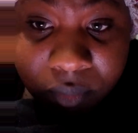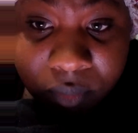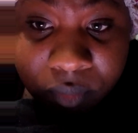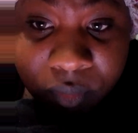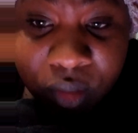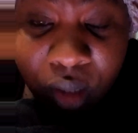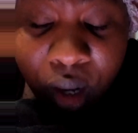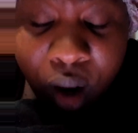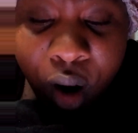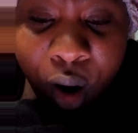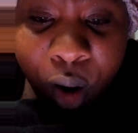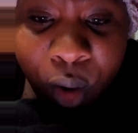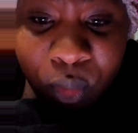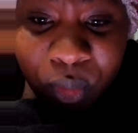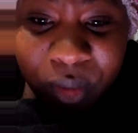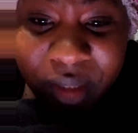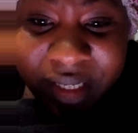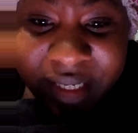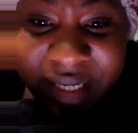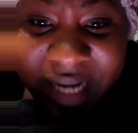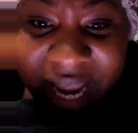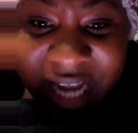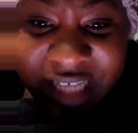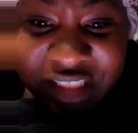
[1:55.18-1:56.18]
The
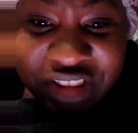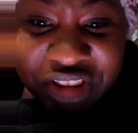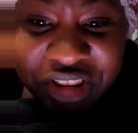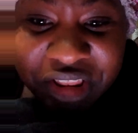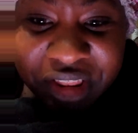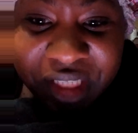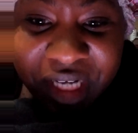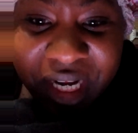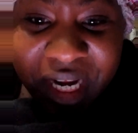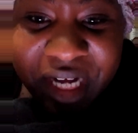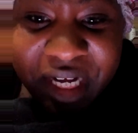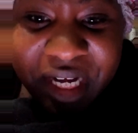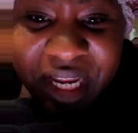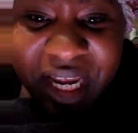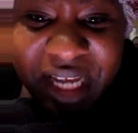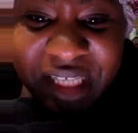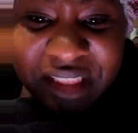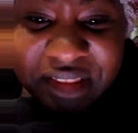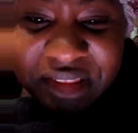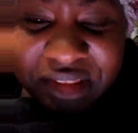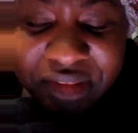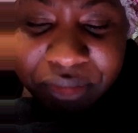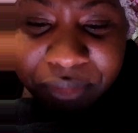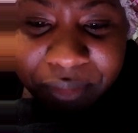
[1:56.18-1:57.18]
only nation in
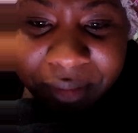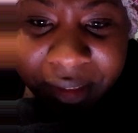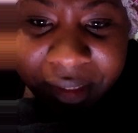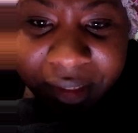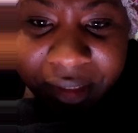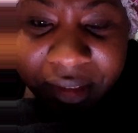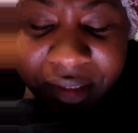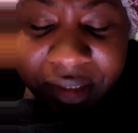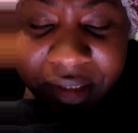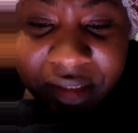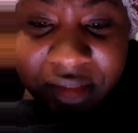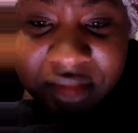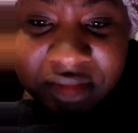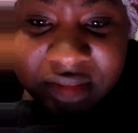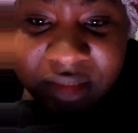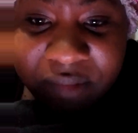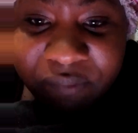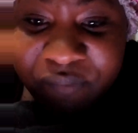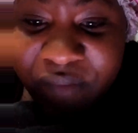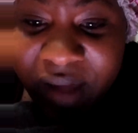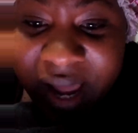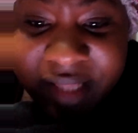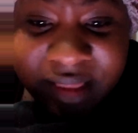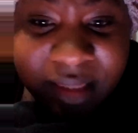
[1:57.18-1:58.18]
history to
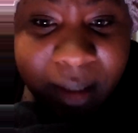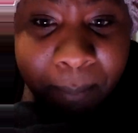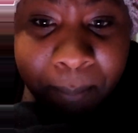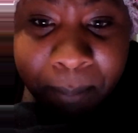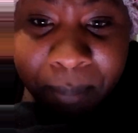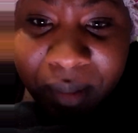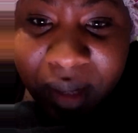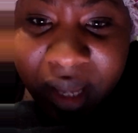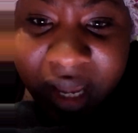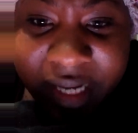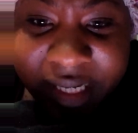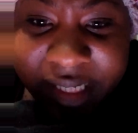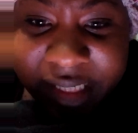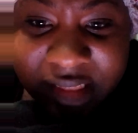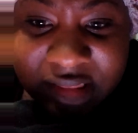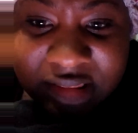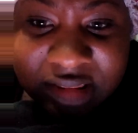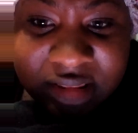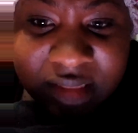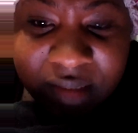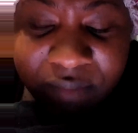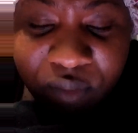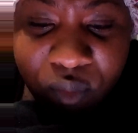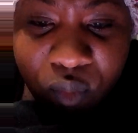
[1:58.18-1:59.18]
fight the
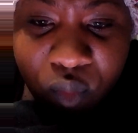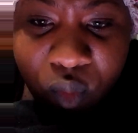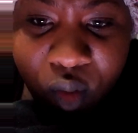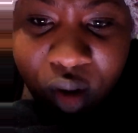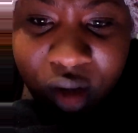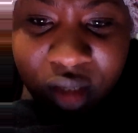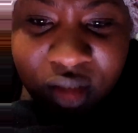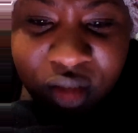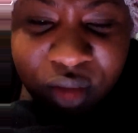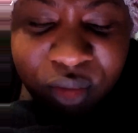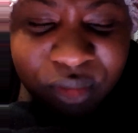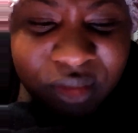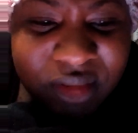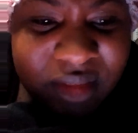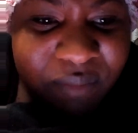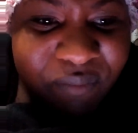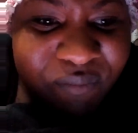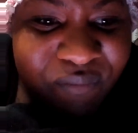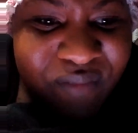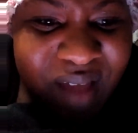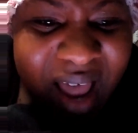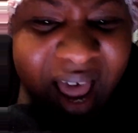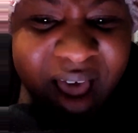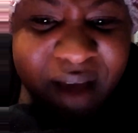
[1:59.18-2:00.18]
bloodiest civil war, losing
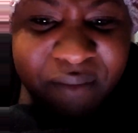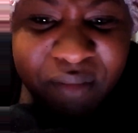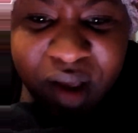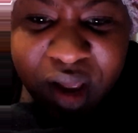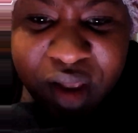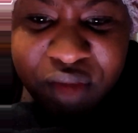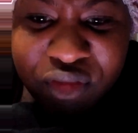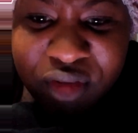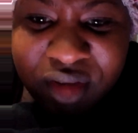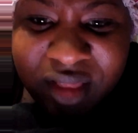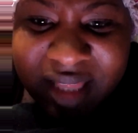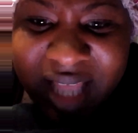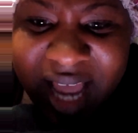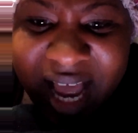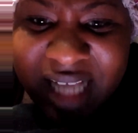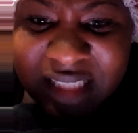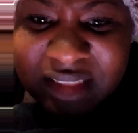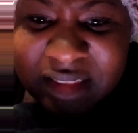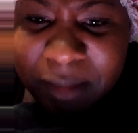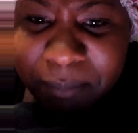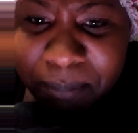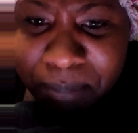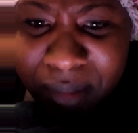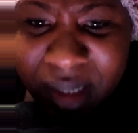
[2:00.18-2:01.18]

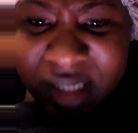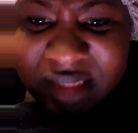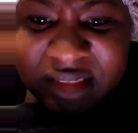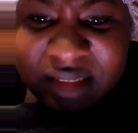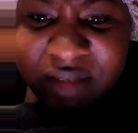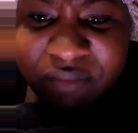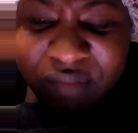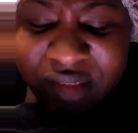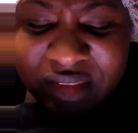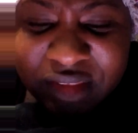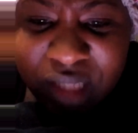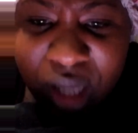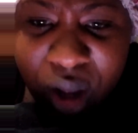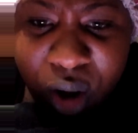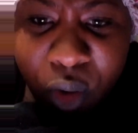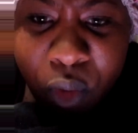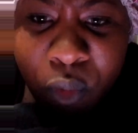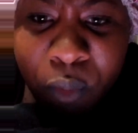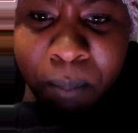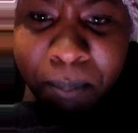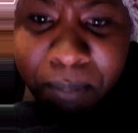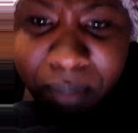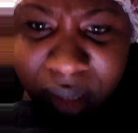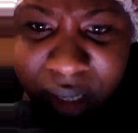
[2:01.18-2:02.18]
500,000 plus of its
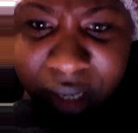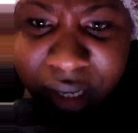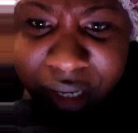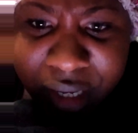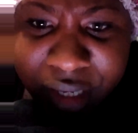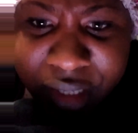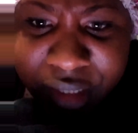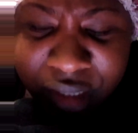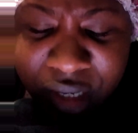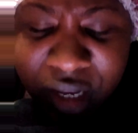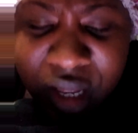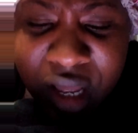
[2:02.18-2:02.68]
own blood,